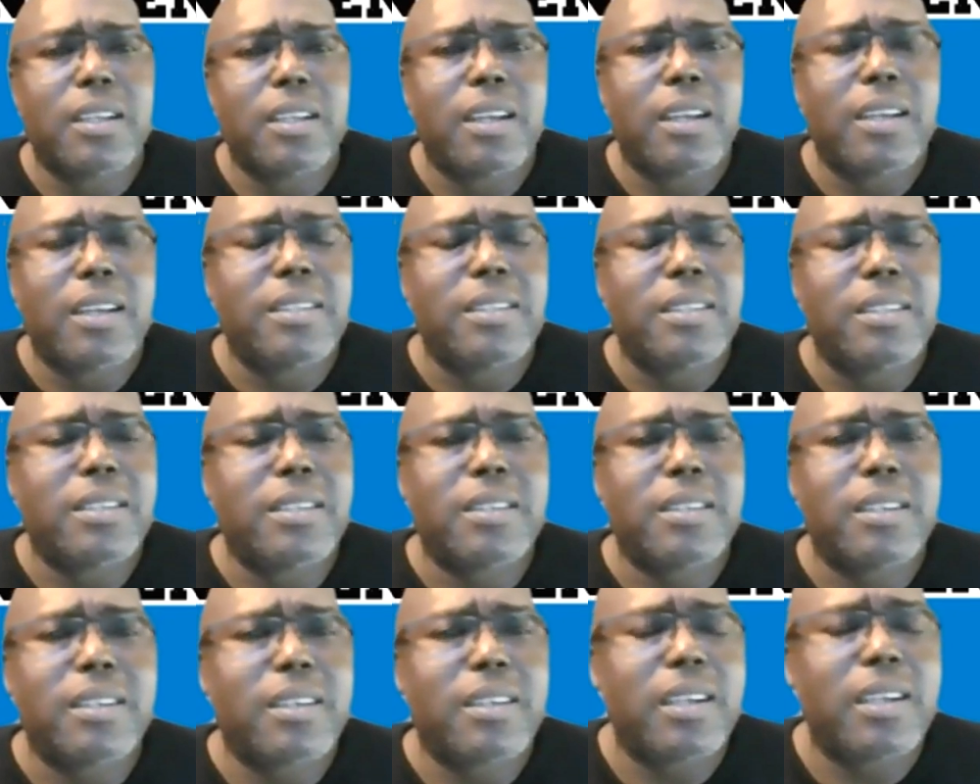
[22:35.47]

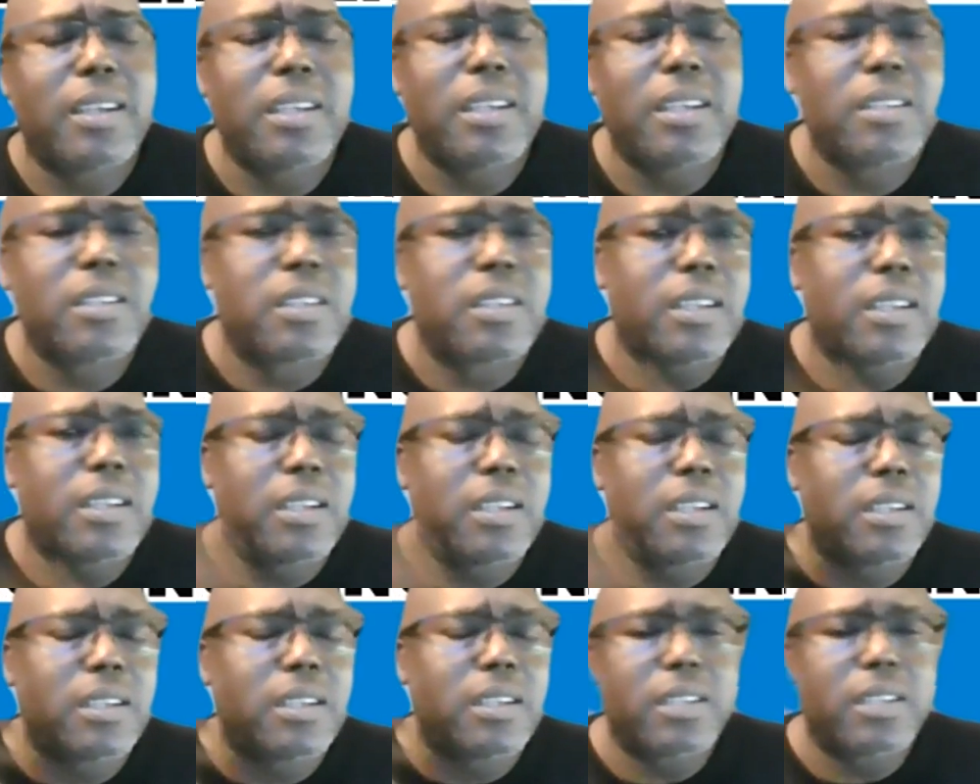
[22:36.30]
an
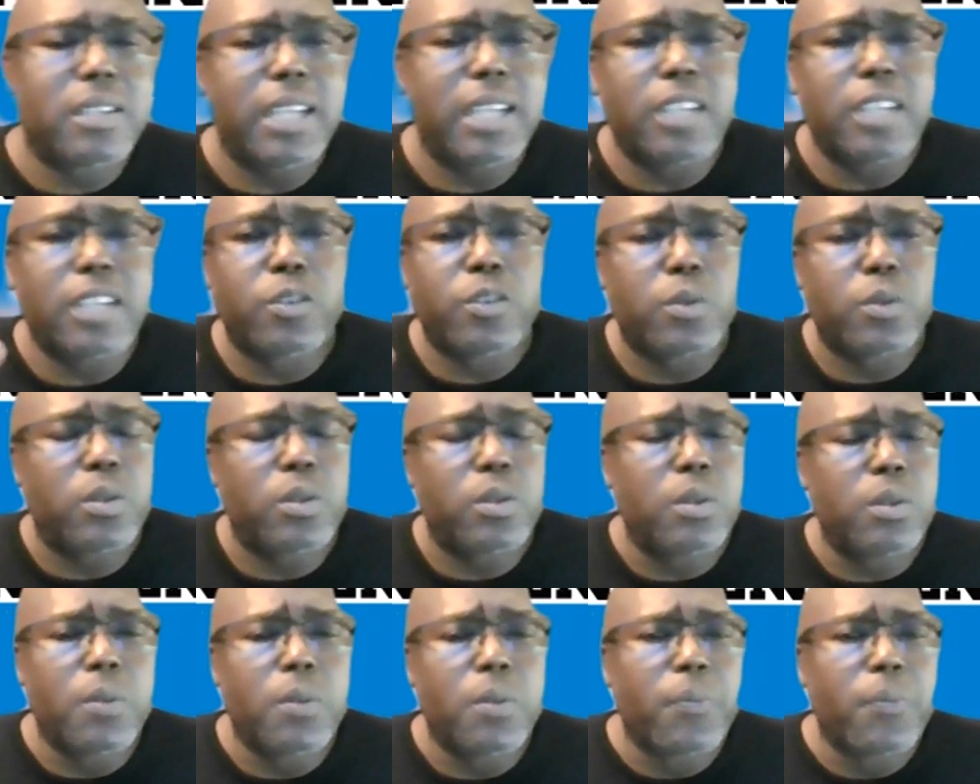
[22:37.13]

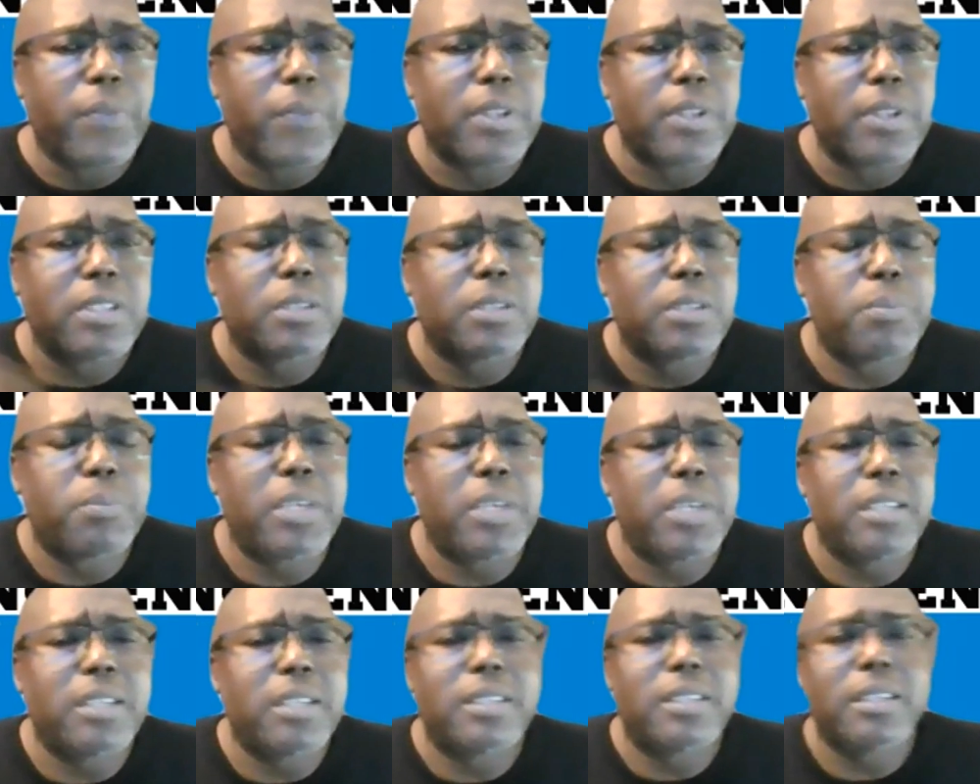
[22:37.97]
intellectual
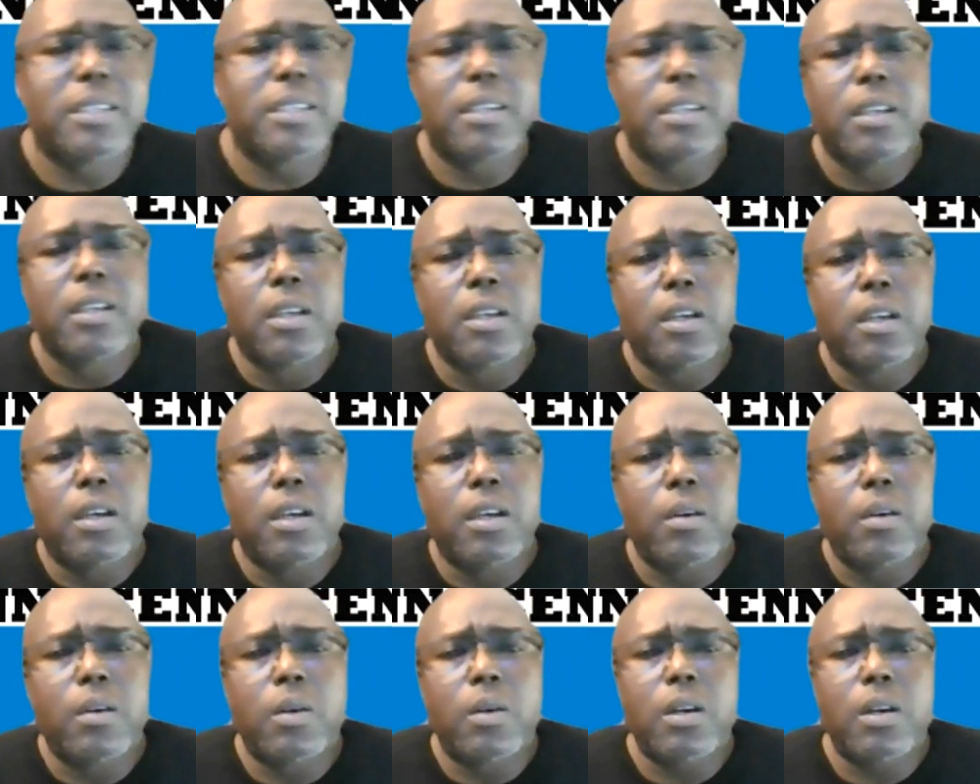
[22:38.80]
disability
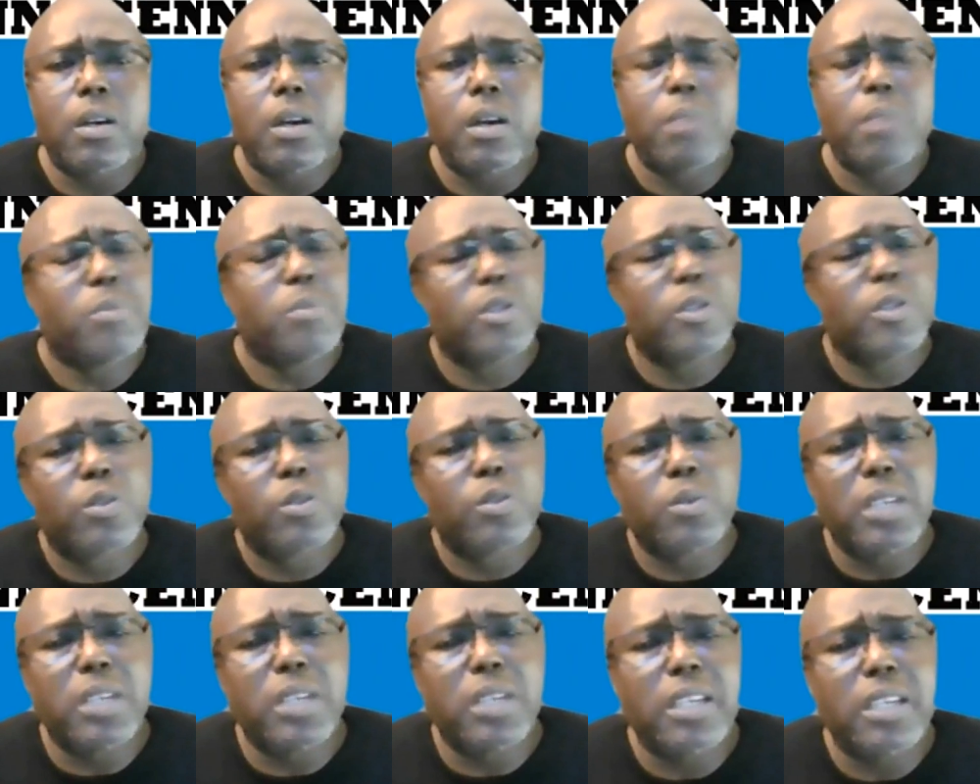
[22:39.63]
or a
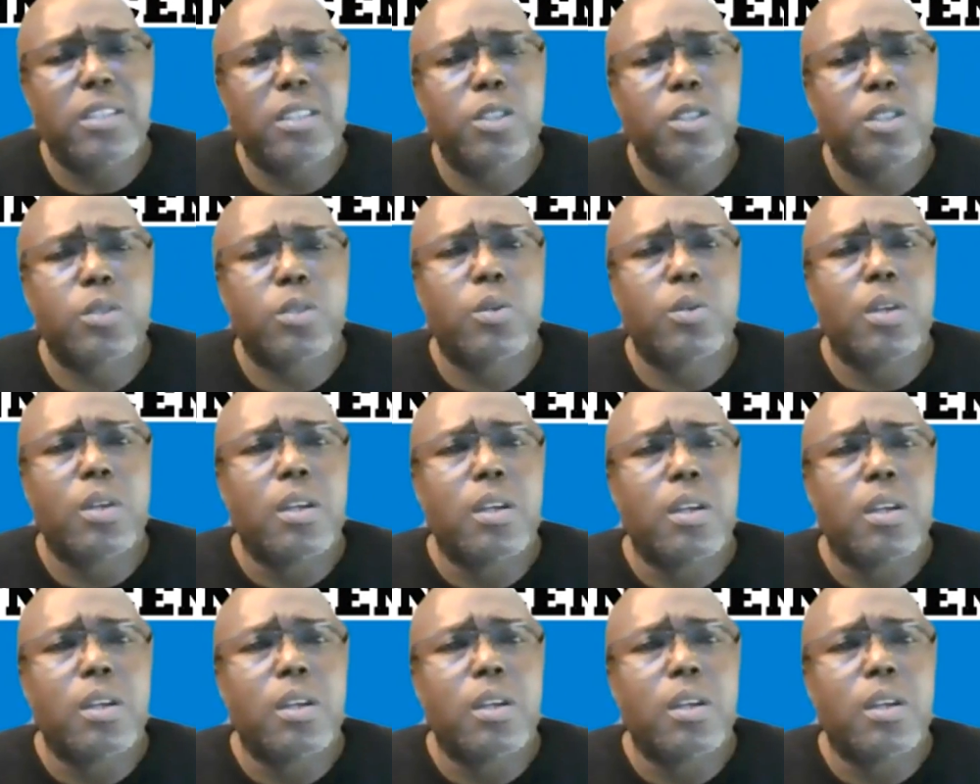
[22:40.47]
mental issue,